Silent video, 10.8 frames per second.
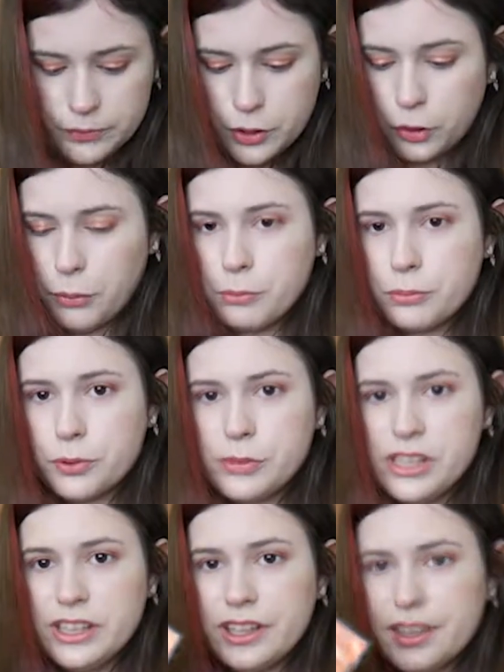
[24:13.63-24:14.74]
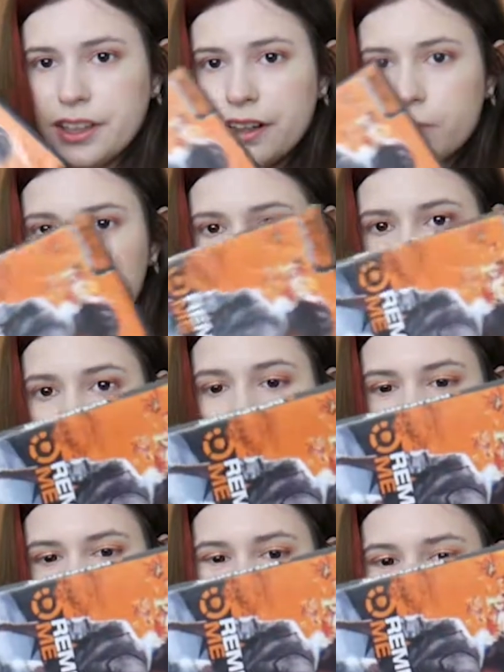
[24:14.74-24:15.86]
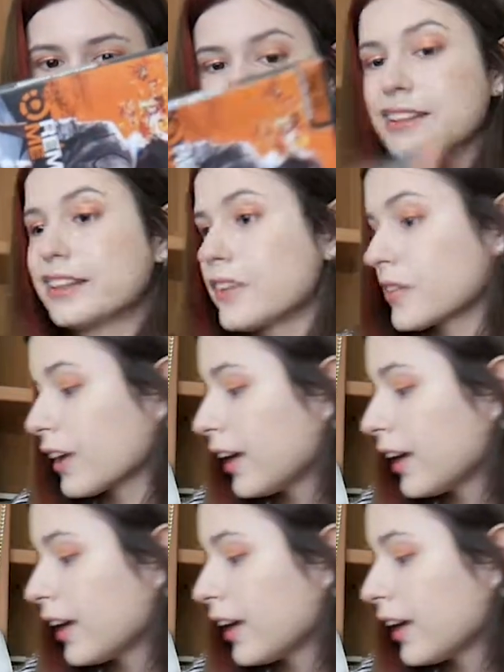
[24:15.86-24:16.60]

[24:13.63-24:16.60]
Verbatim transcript: Remember Me. I'm not sure how much I like this